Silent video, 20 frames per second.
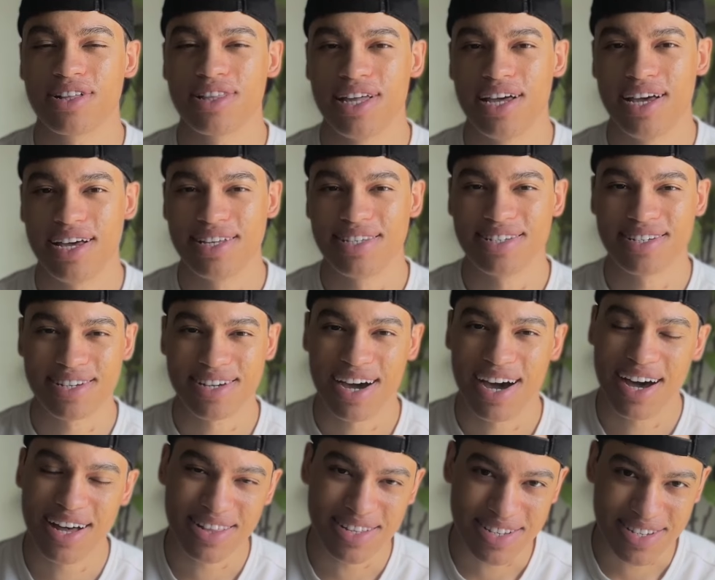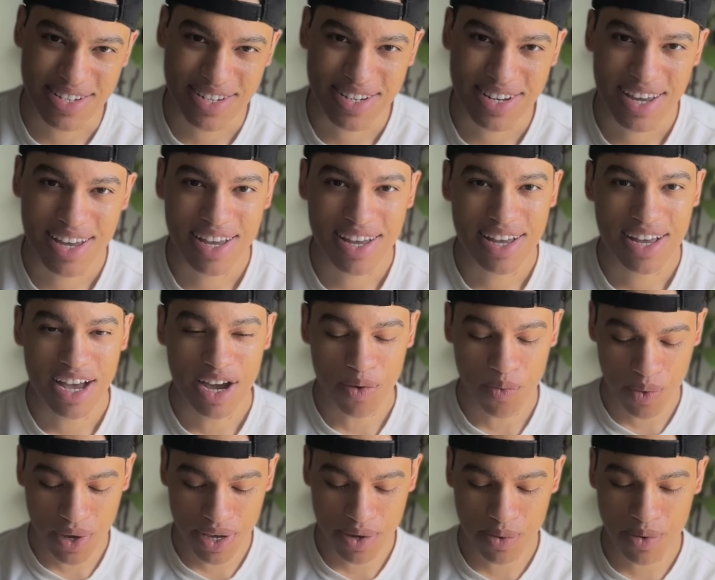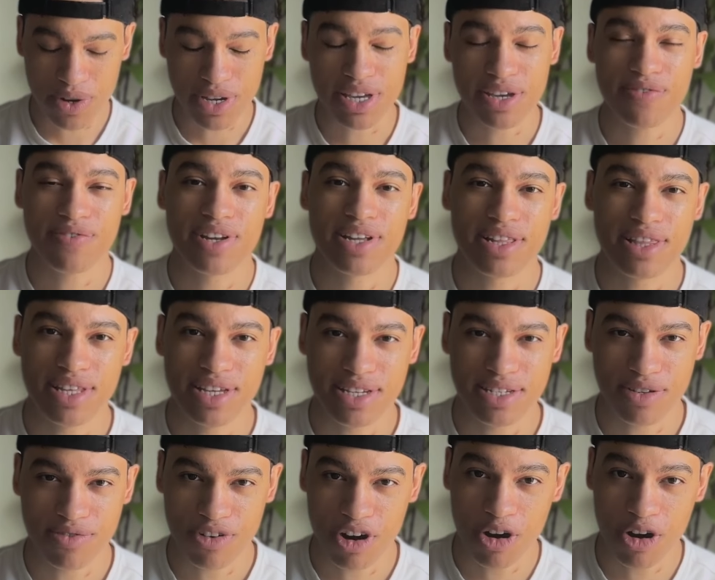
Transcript: class in college, we were given a list of